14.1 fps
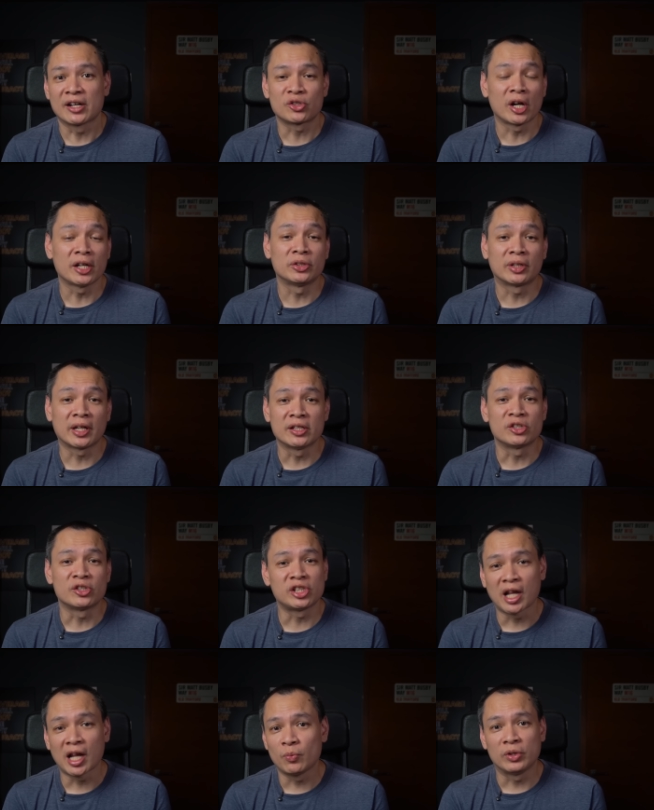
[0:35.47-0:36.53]
I try to kind of
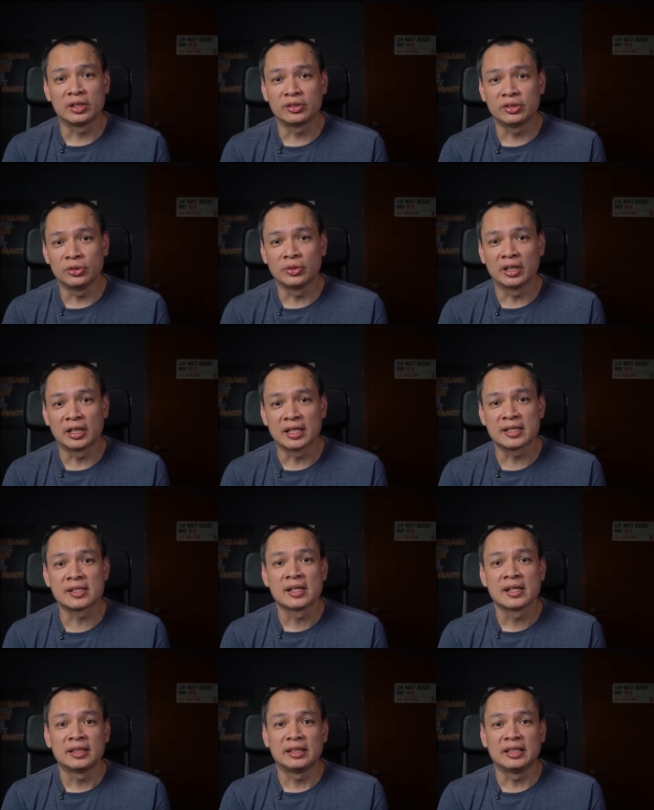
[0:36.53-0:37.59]
share with you guys
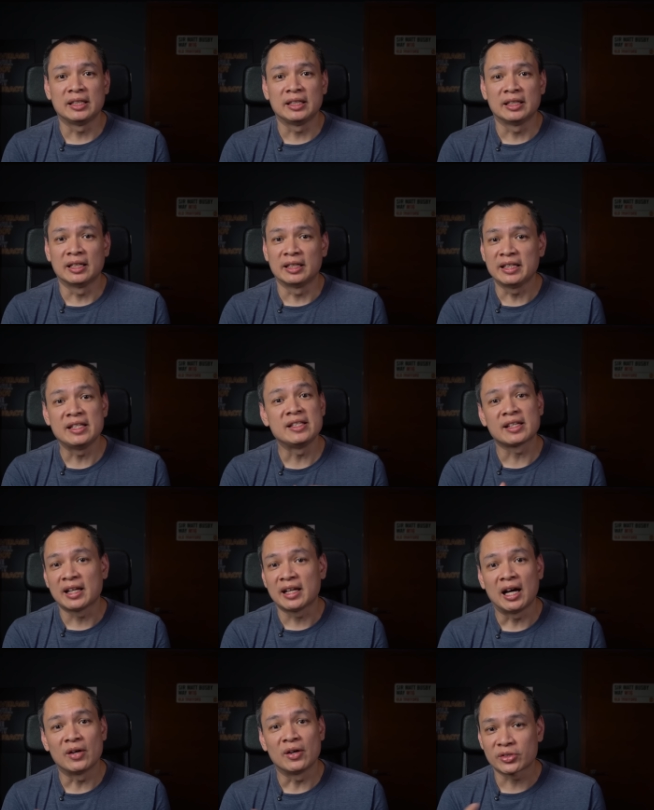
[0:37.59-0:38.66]
the uh, ins and
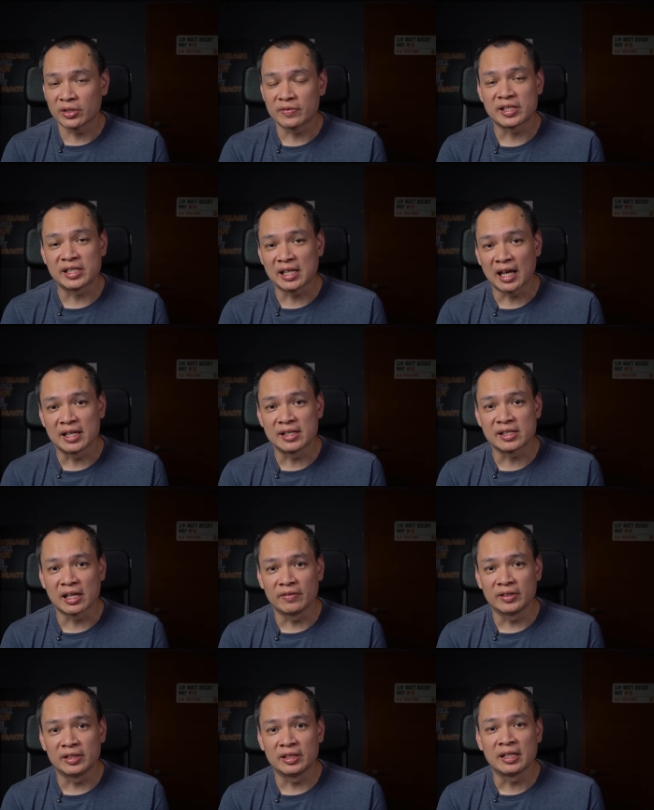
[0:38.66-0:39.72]
outs of the Sealion
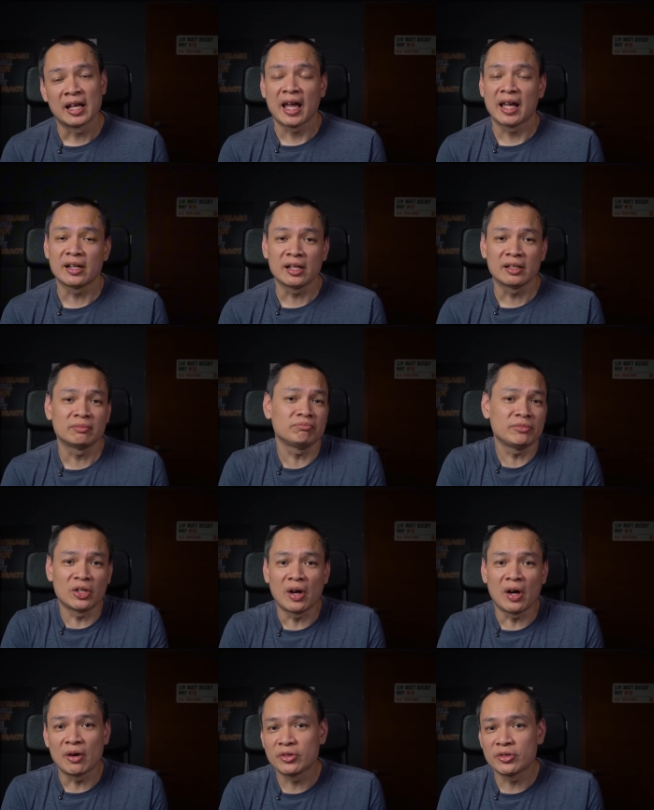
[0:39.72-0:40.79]
7 and you
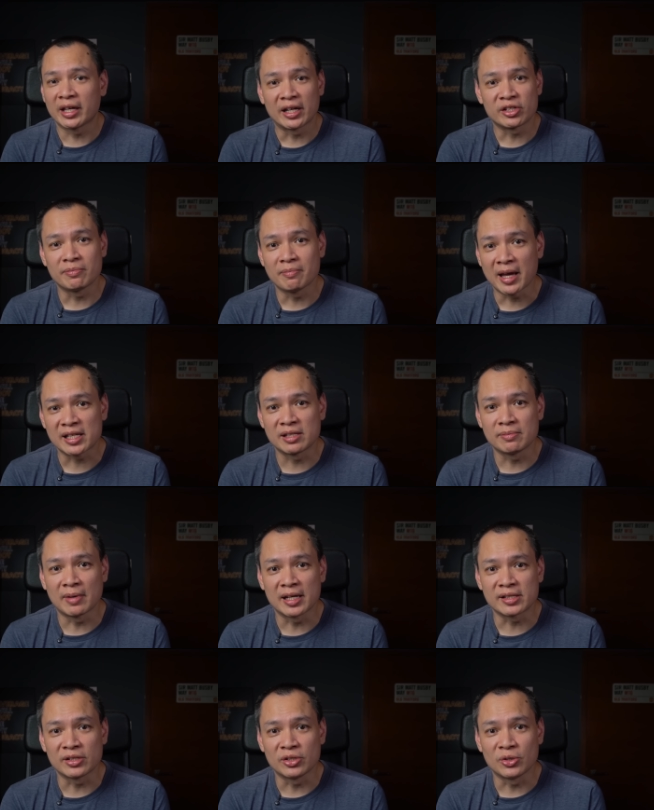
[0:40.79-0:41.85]
know how you can actually
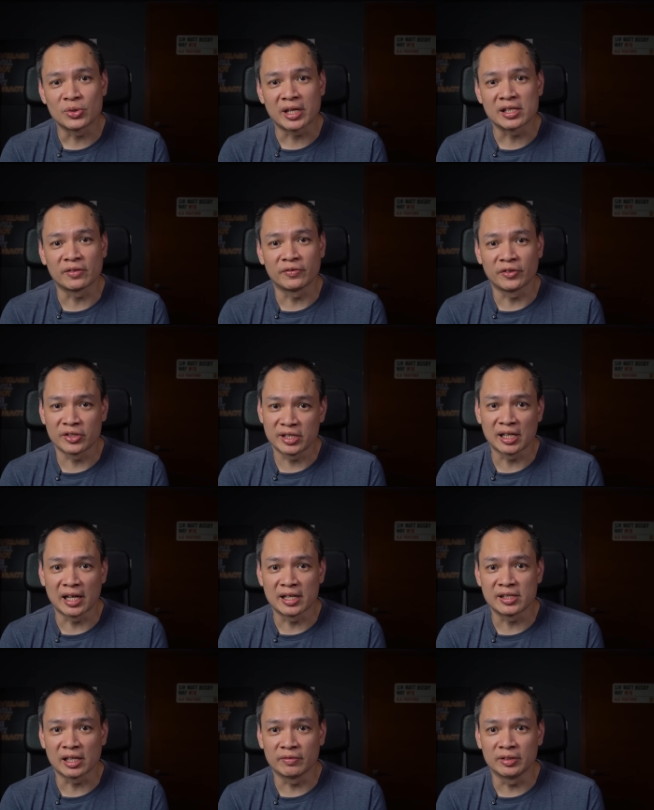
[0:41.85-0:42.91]
maximize the use case of your
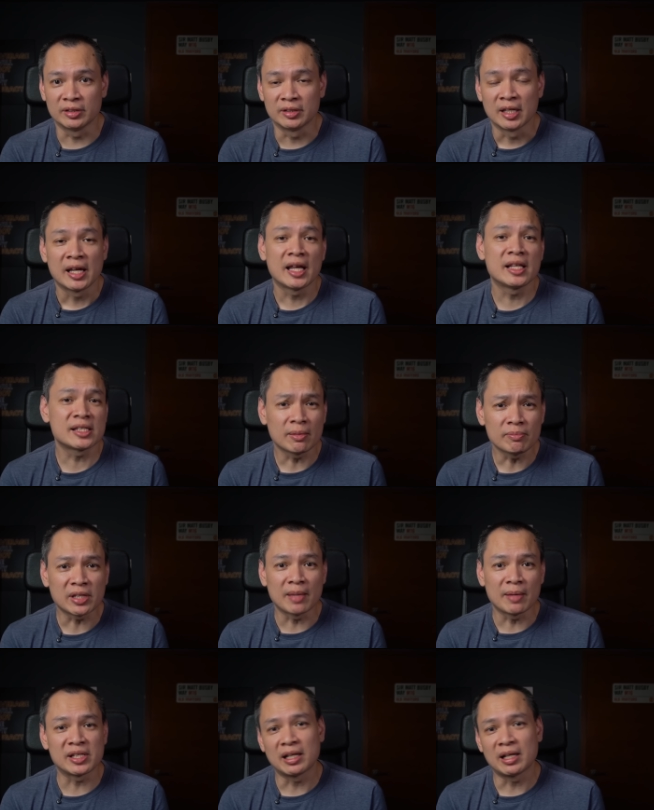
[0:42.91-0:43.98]
Sealion 7. And
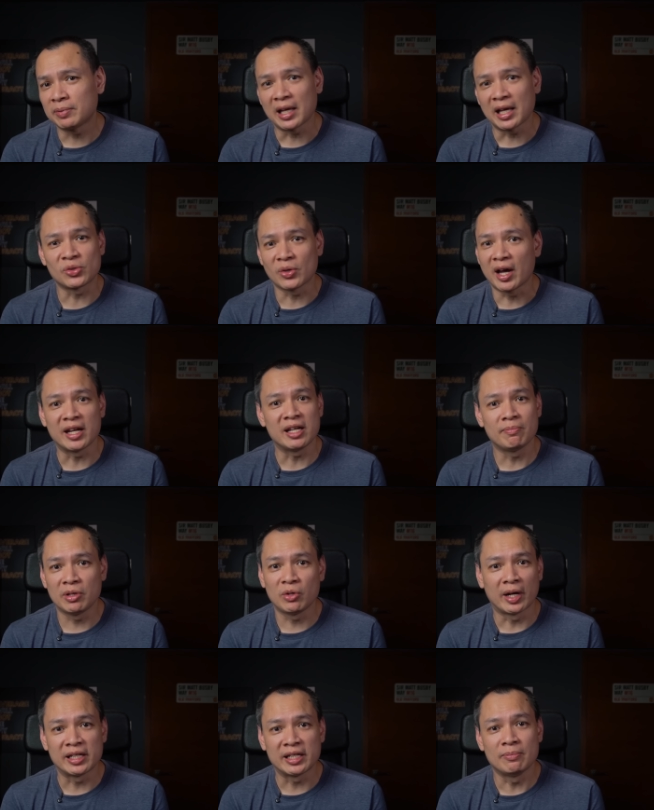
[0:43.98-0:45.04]
sometimes it applies to other
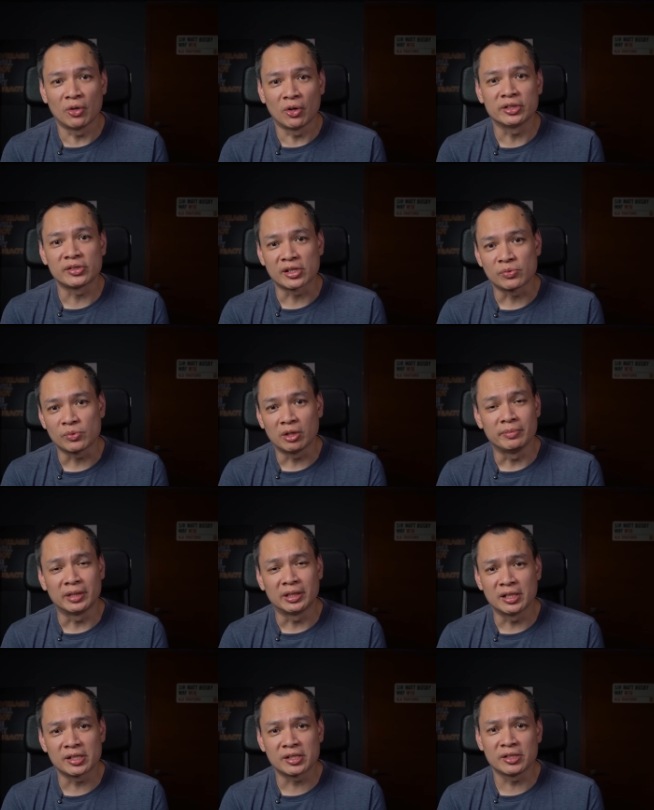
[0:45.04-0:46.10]
BYD models as well
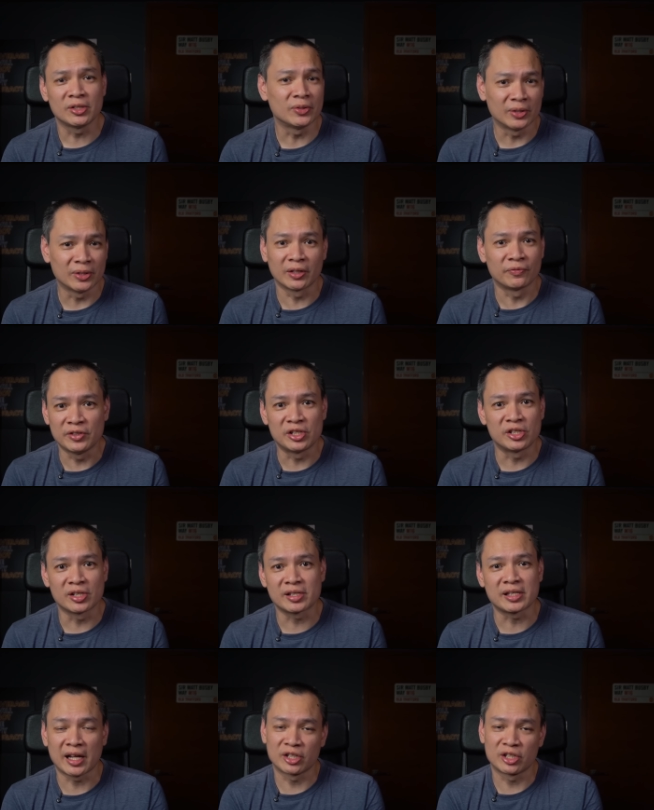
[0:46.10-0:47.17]
because you know a lot of
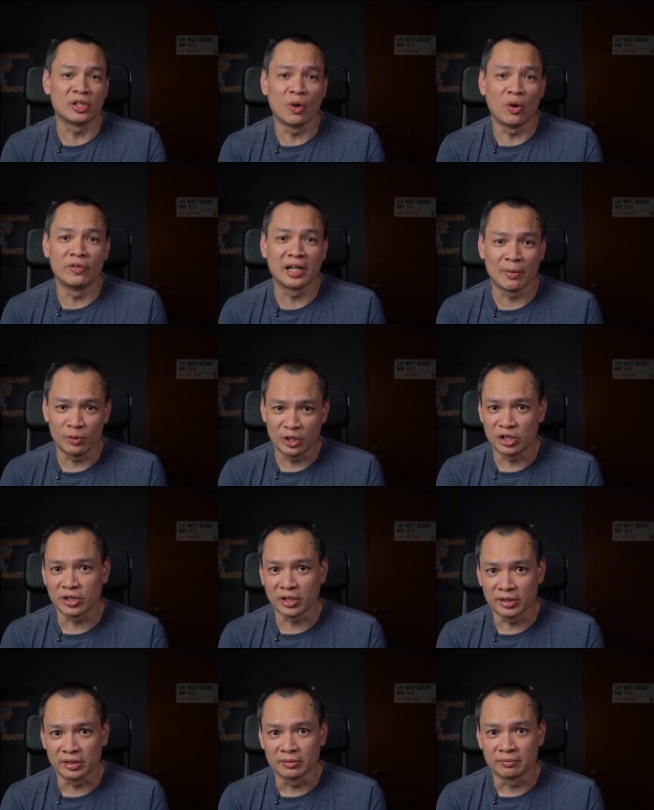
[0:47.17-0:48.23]
features actually overlap with each
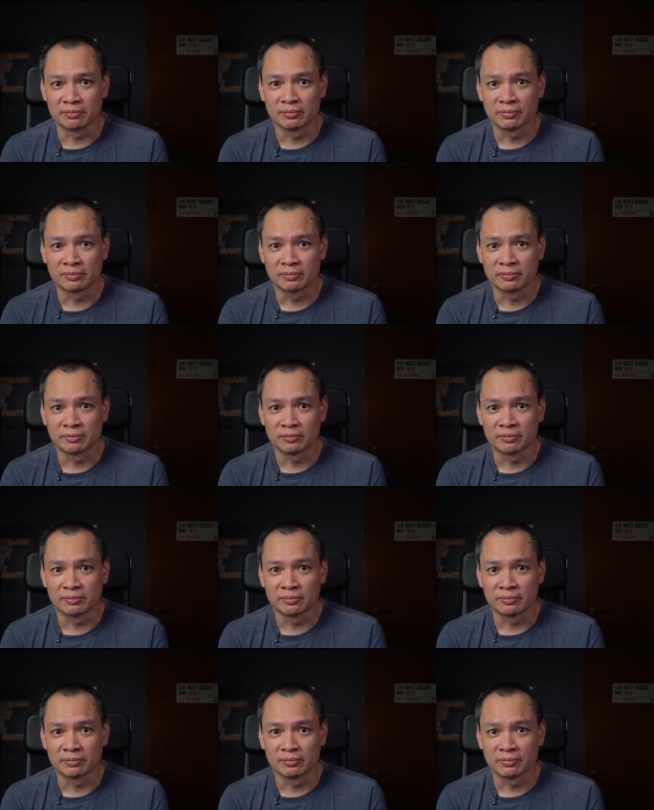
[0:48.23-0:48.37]
other.